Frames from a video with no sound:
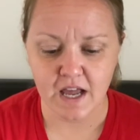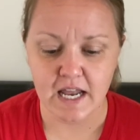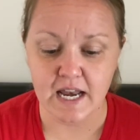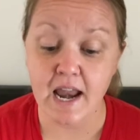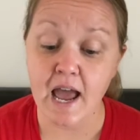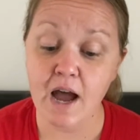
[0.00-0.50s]

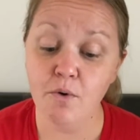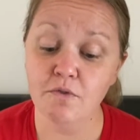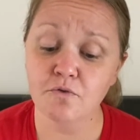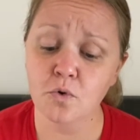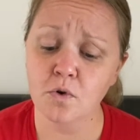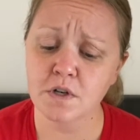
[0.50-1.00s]
Now,
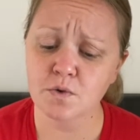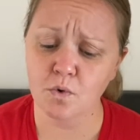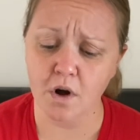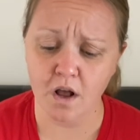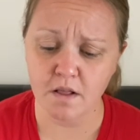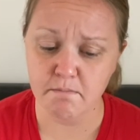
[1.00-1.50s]
of course, we're
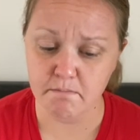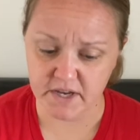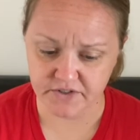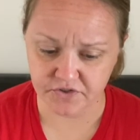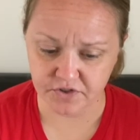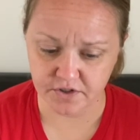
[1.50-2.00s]
all
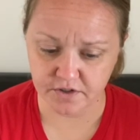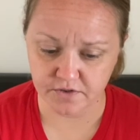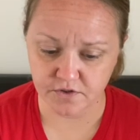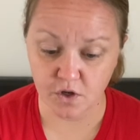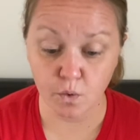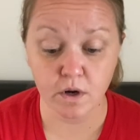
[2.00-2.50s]
mustard.
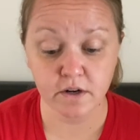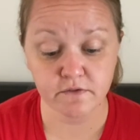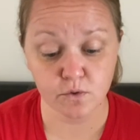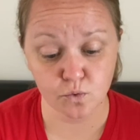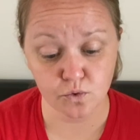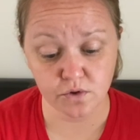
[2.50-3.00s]
So one of the
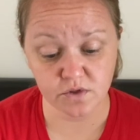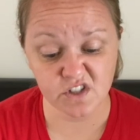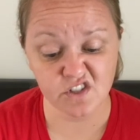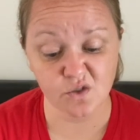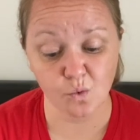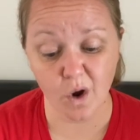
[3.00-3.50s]
rules is
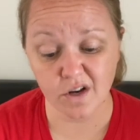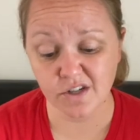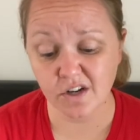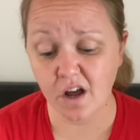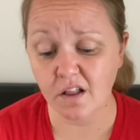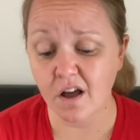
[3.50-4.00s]
to wash it
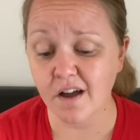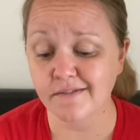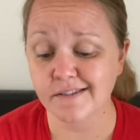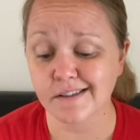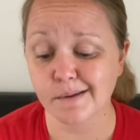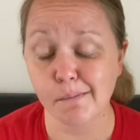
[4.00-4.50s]
all off
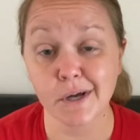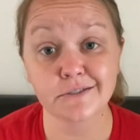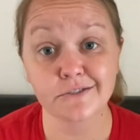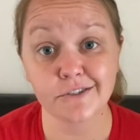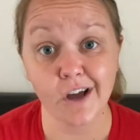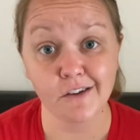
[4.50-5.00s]
in the
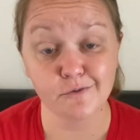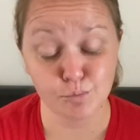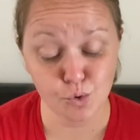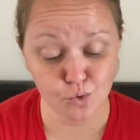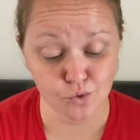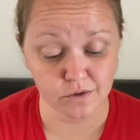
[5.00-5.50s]
mustard off
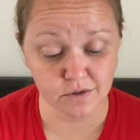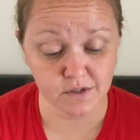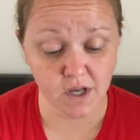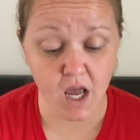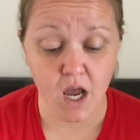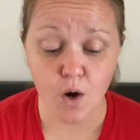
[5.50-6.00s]
pools,
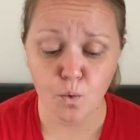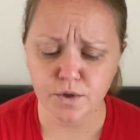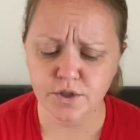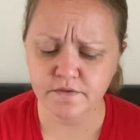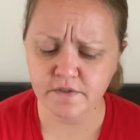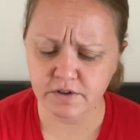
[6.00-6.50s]
which
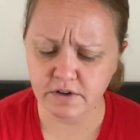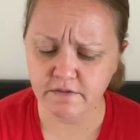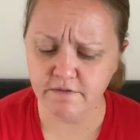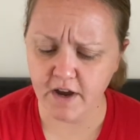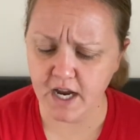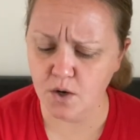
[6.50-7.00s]
are very
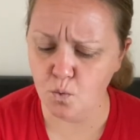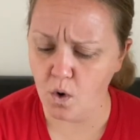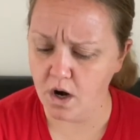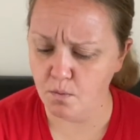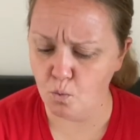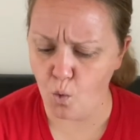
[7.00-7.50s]
fine
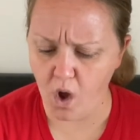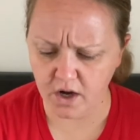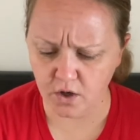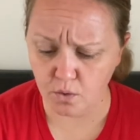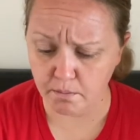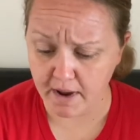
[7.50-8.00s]
warm
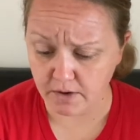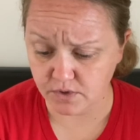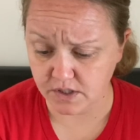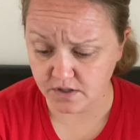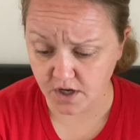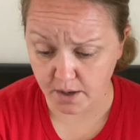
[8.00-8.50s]
water
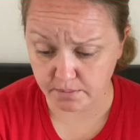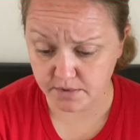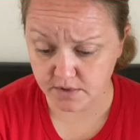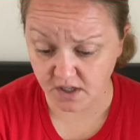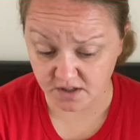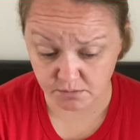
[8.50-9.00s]
mountaintop
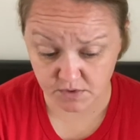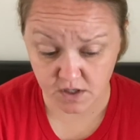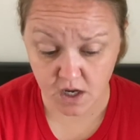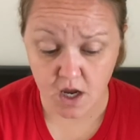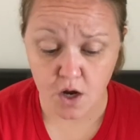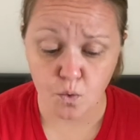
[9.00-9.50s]
tubs,
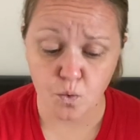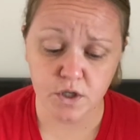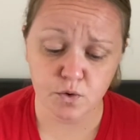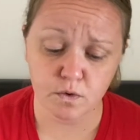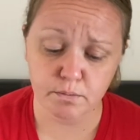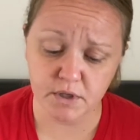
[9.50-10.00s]
which
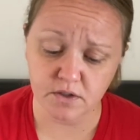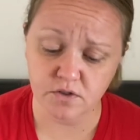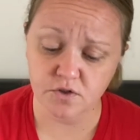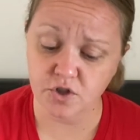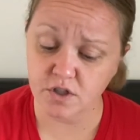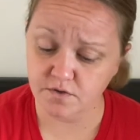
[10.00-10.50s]
were built
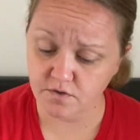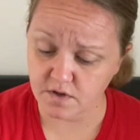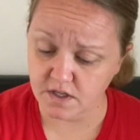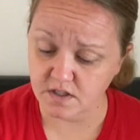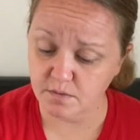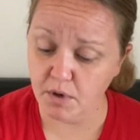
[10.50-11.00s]
just for
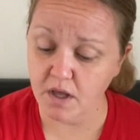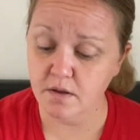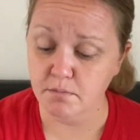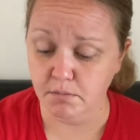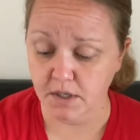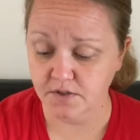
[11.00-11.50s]
this by the
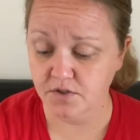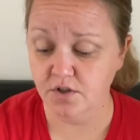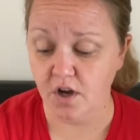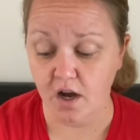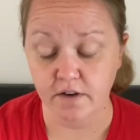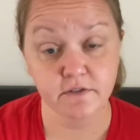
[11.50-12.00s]
mustard
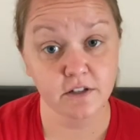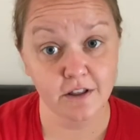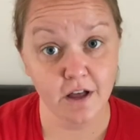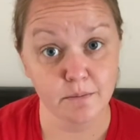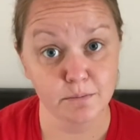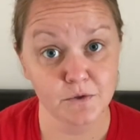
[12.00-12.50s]
off
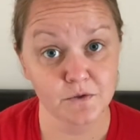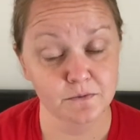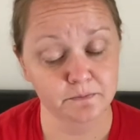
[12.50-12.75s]
clubs.